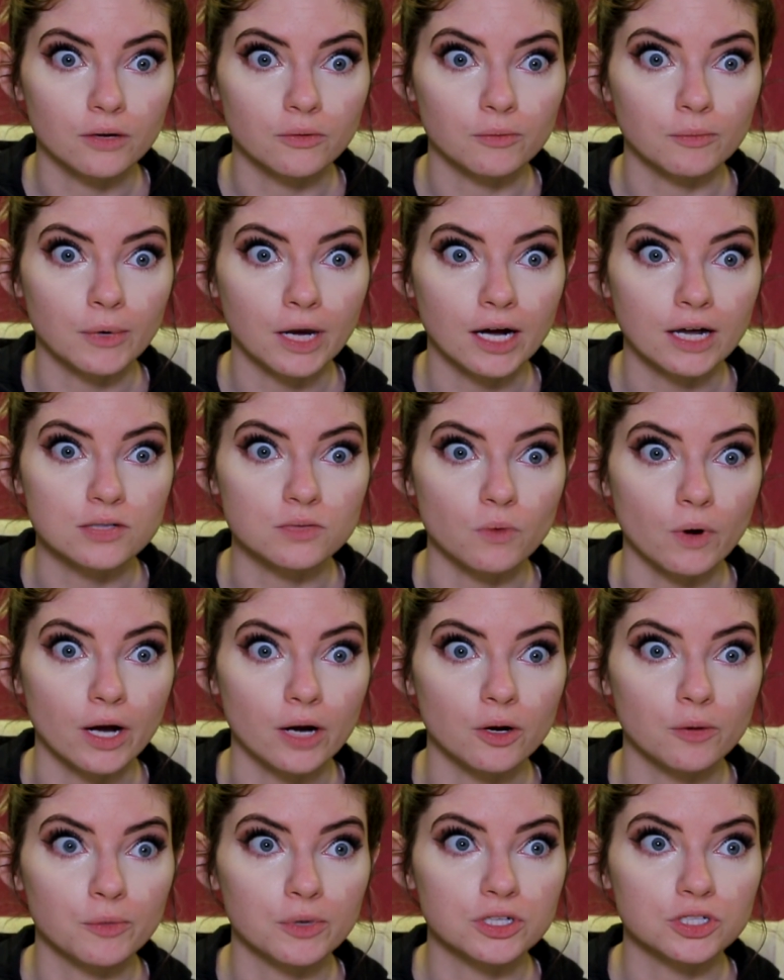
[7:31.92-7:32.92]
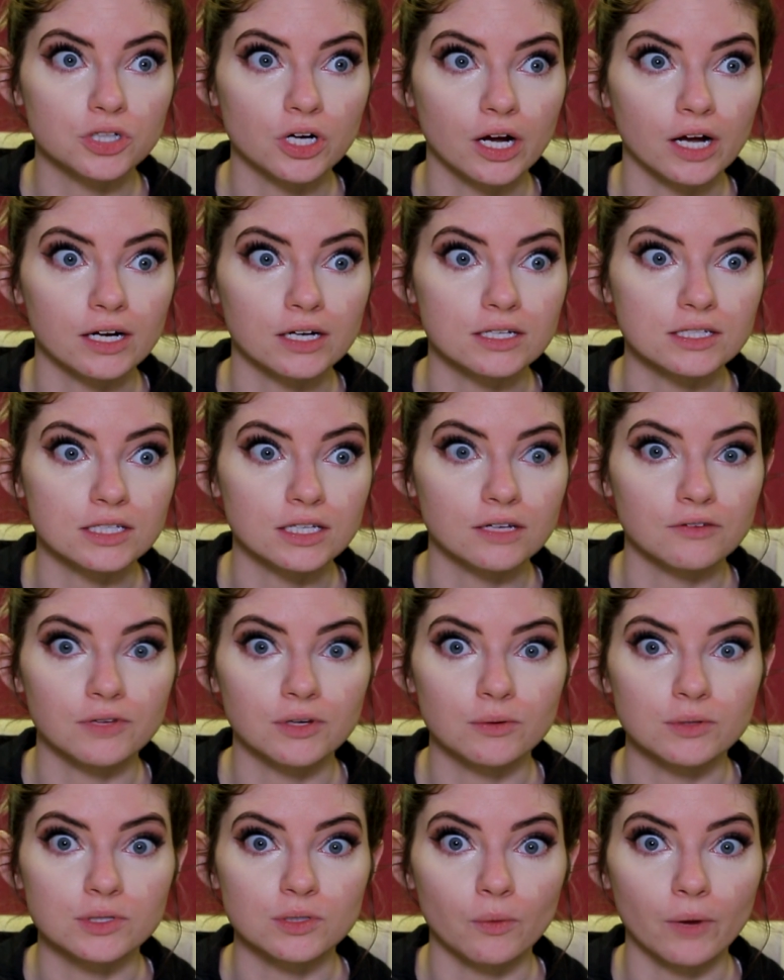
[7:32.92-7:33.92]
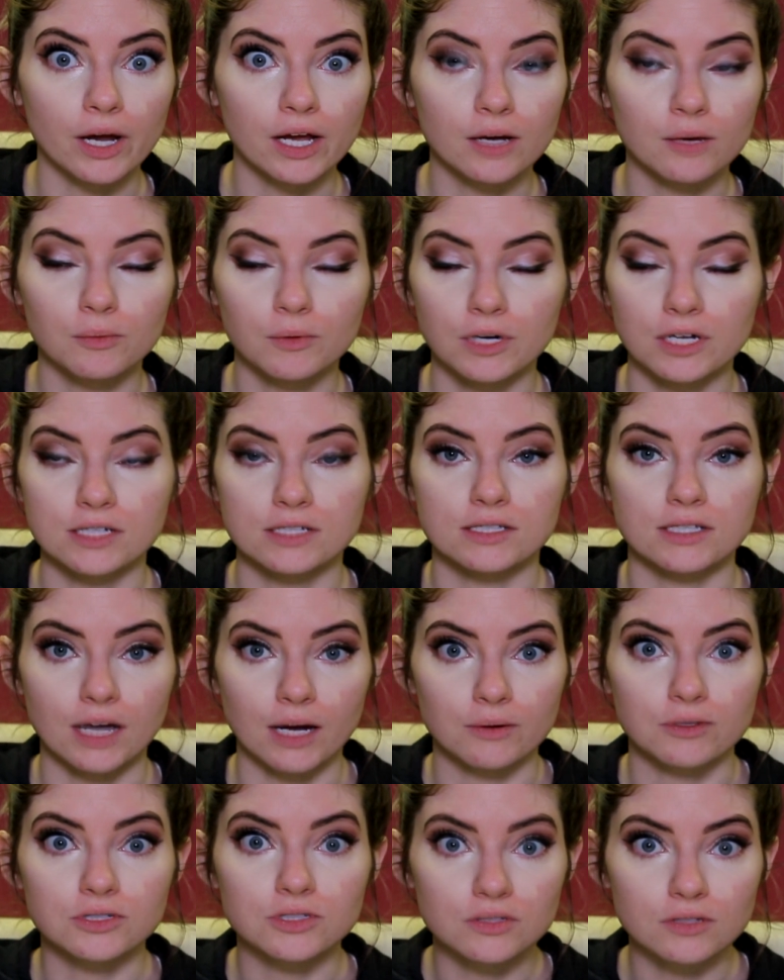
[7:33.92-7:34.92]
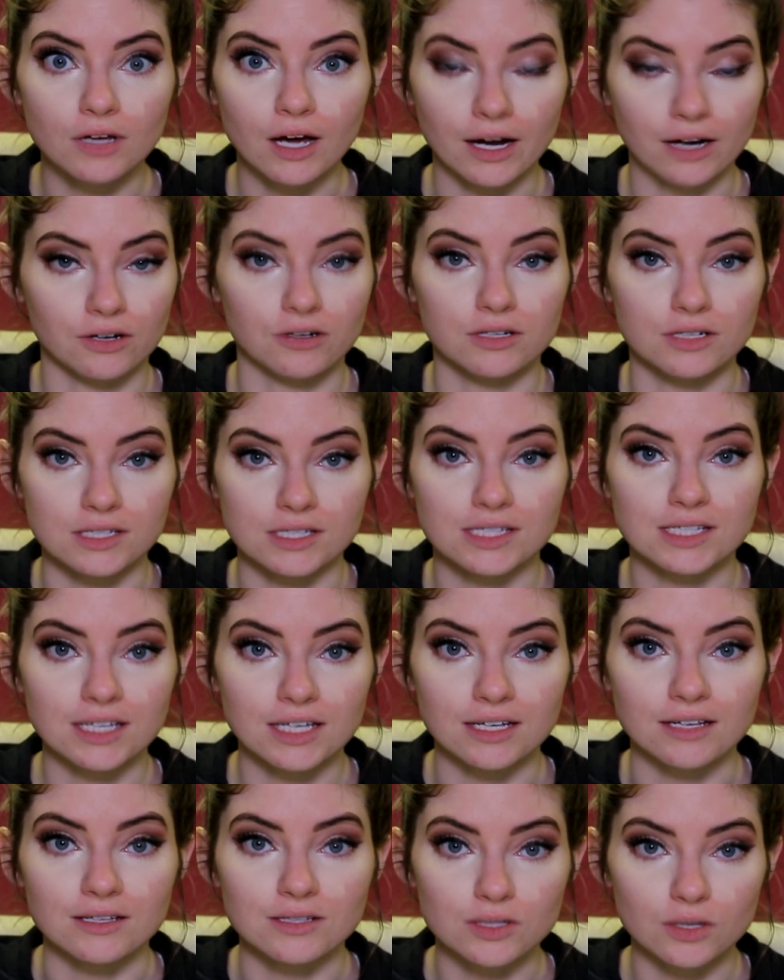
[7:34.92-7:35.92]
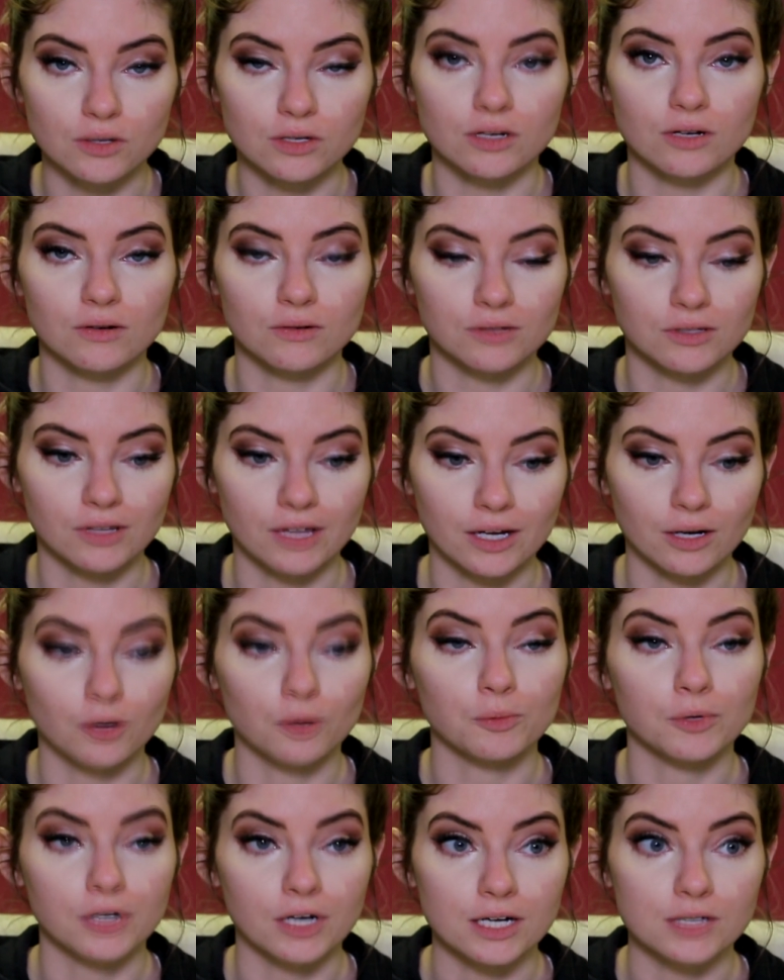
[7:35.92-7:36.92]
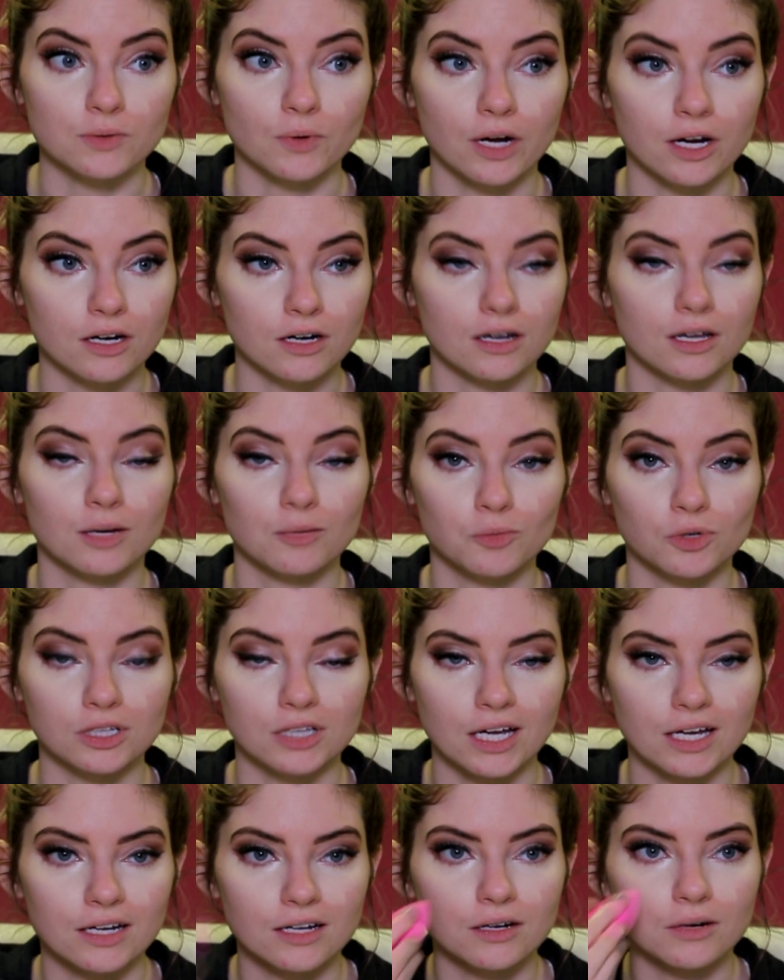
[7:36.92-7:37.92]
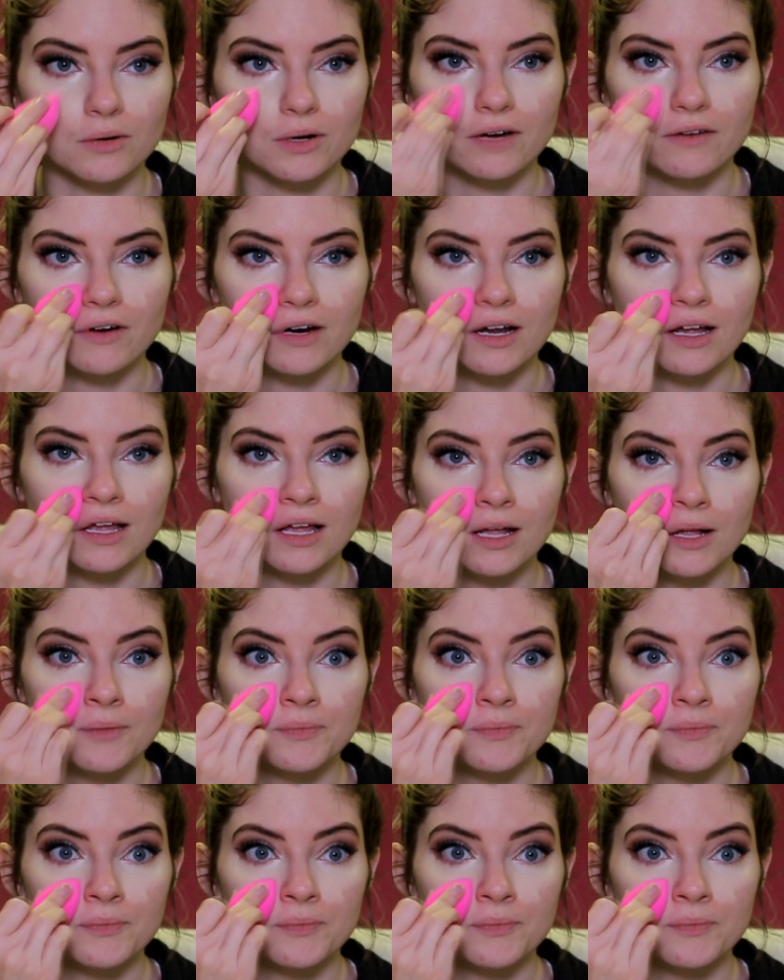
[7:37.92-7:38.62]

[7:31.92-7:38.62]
like with my eyes wide open, trying to see if he was awake because I couldn't see. So, you know, you like open your eyes wider to get more light in or whatever.